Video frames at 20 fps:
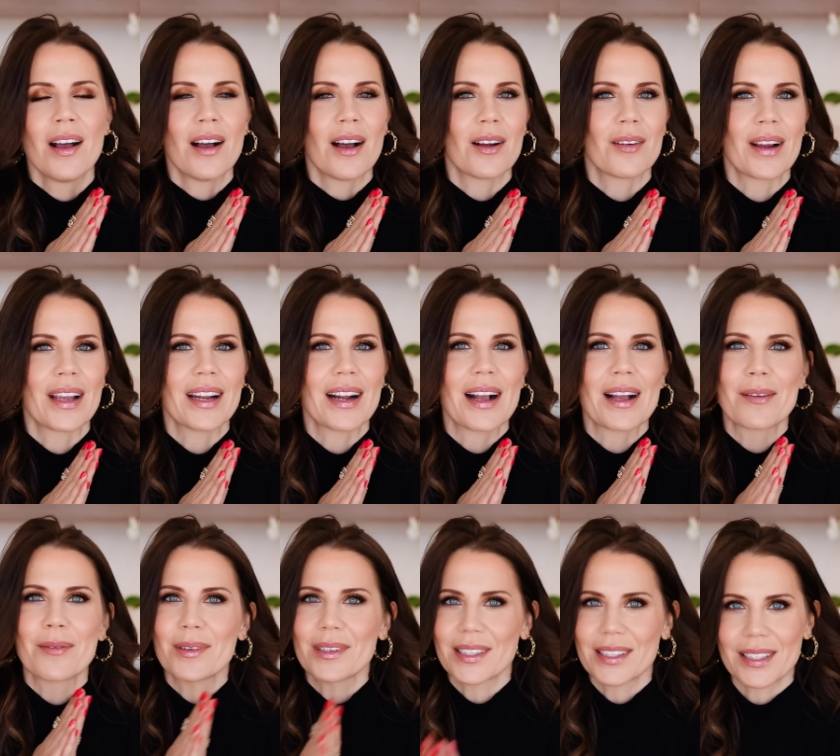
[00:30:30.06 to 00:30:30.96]
All right,
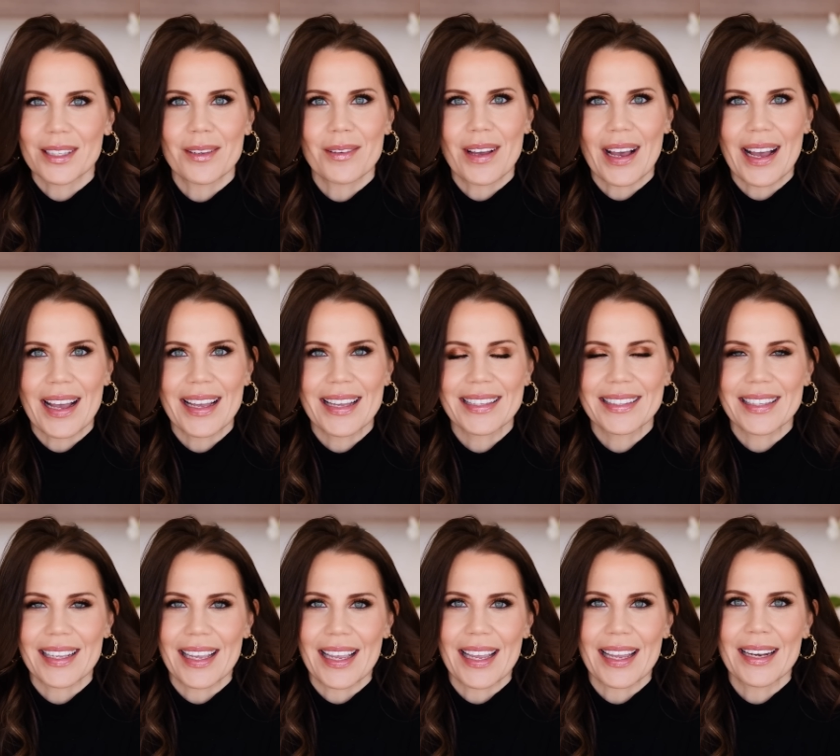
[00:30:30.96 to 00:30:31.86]
I will see you
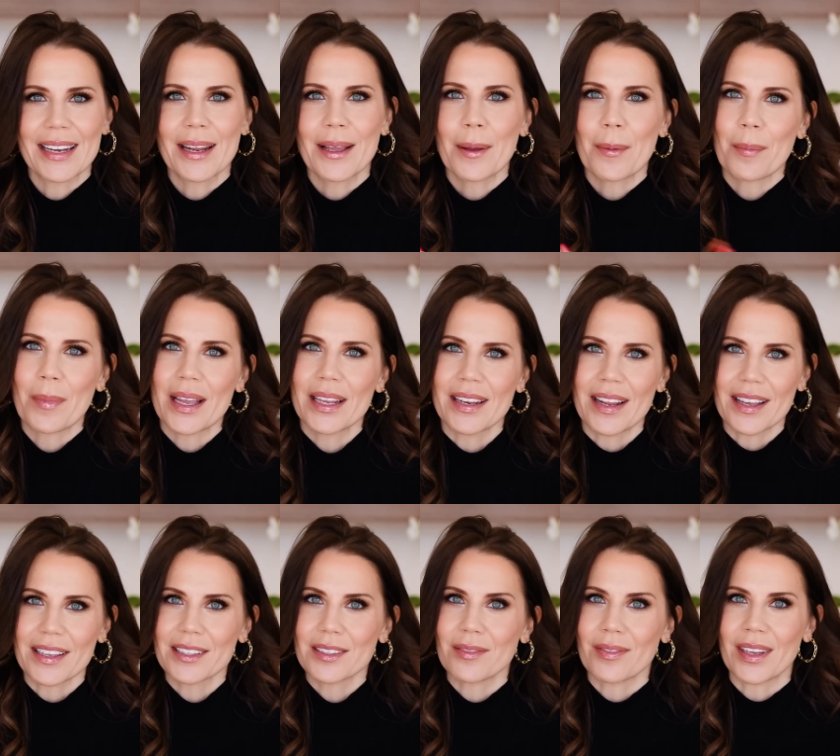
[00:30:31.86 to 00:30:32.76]
guys in my
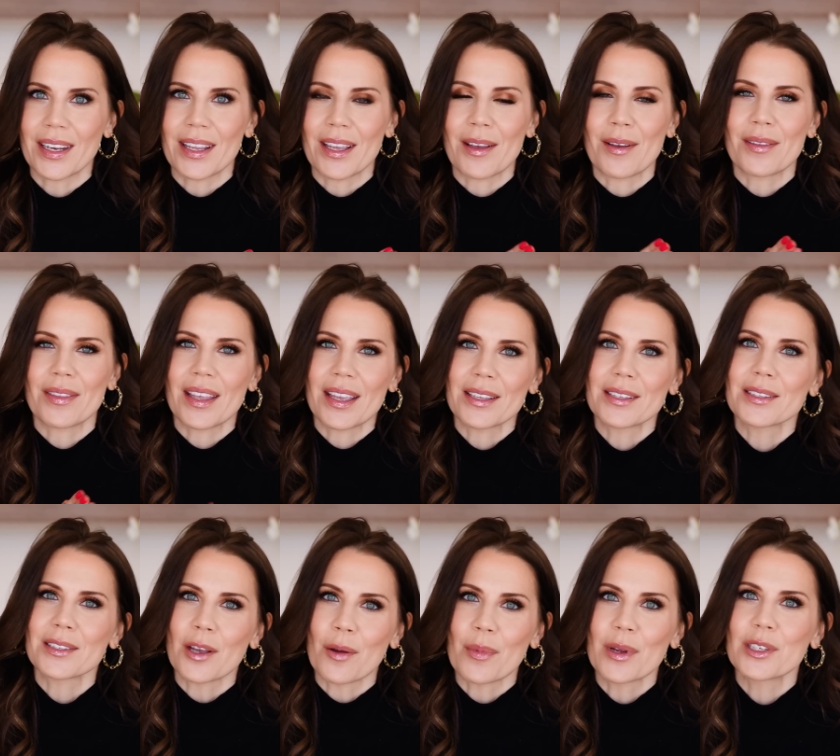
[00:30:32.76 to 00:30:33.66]
next video. Thanks
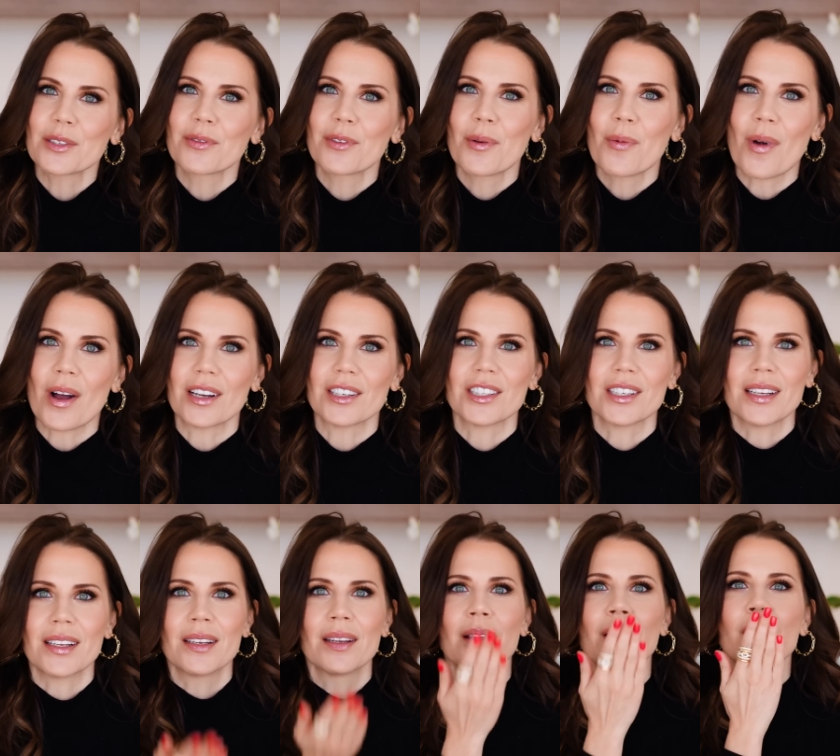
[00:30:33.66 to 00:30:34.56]
so much for watching.